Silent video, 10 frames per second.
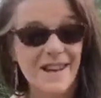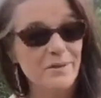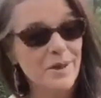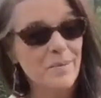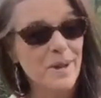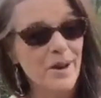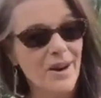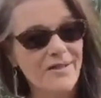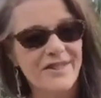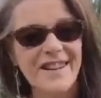I will be
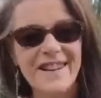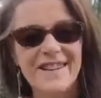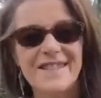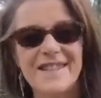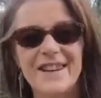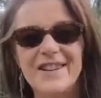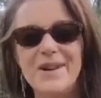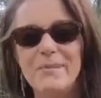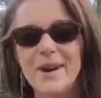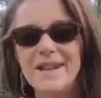offering, I'll tell you,
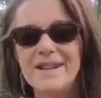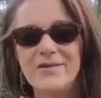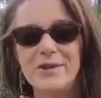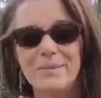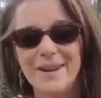I'm waiting for the